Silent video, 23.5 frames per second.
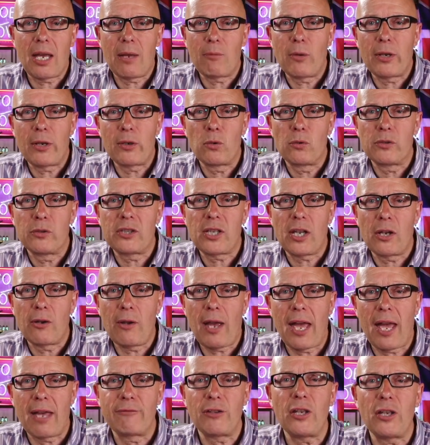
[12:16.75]
We also
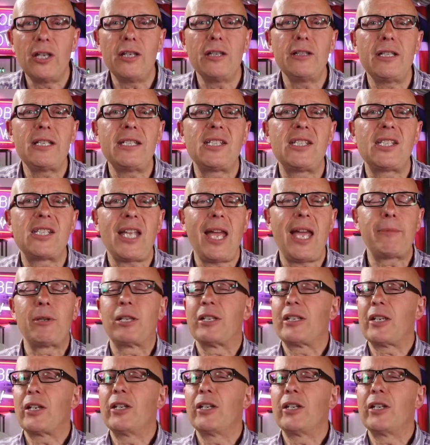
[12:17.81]
have Ernie Samet.